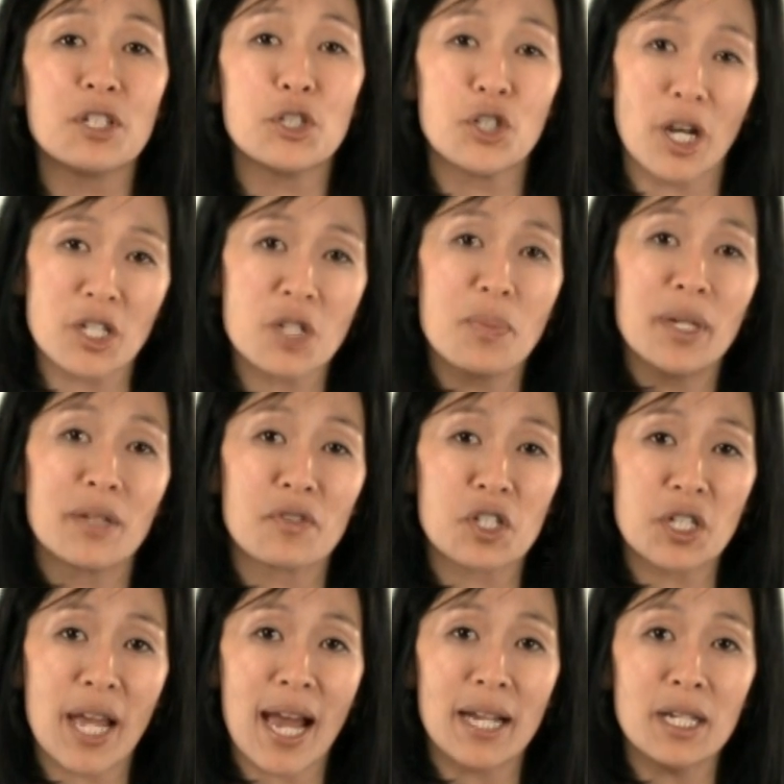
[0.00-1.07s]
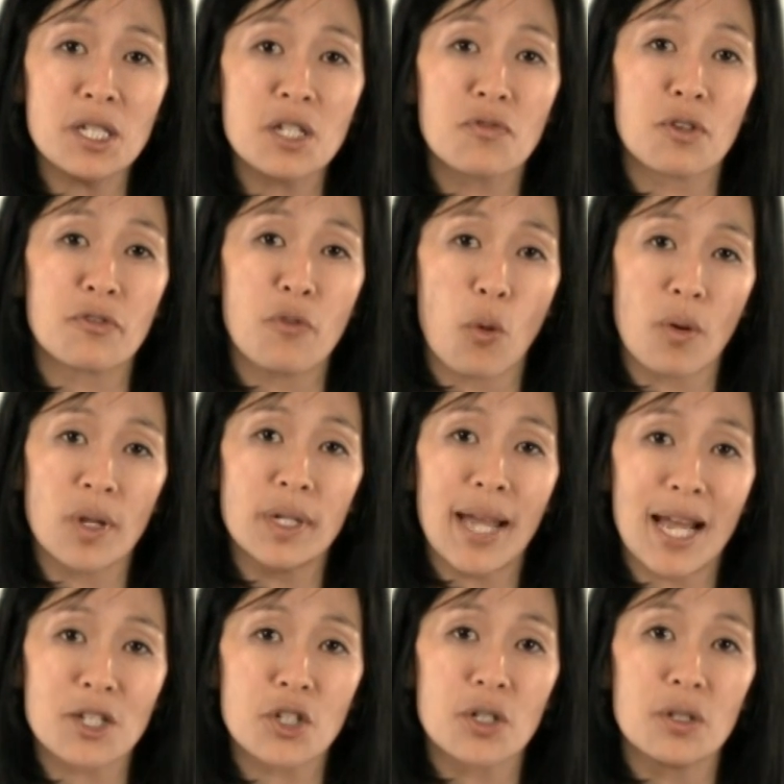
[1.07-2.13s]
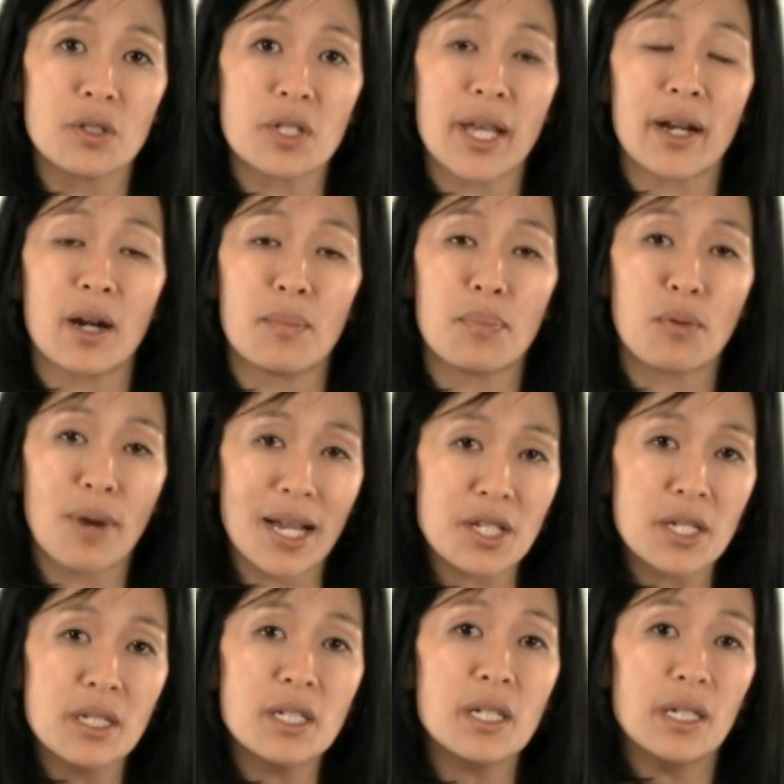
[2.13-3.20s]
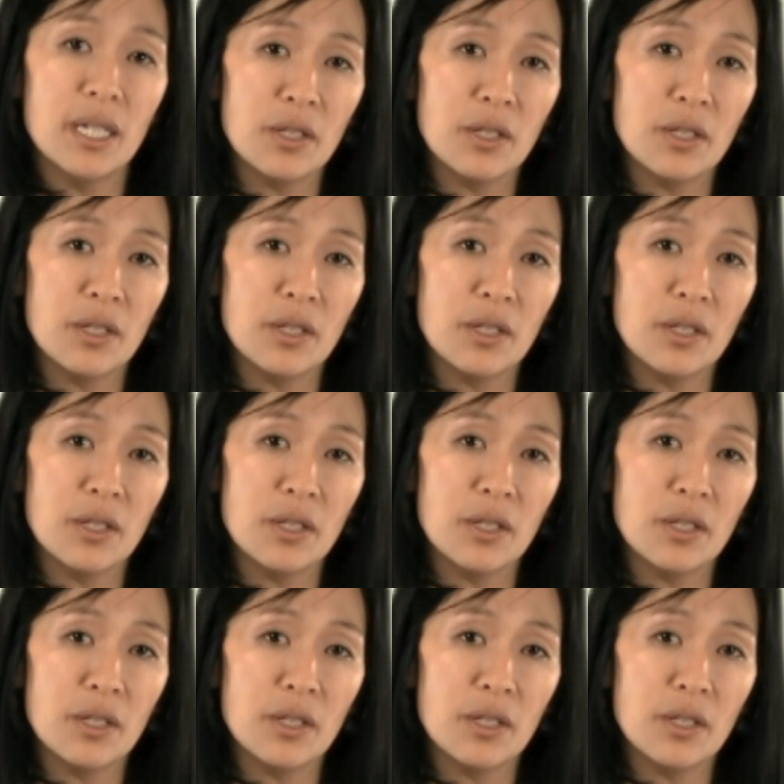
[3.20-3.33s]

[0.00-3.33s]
adjustment of status for foreign nationals that are present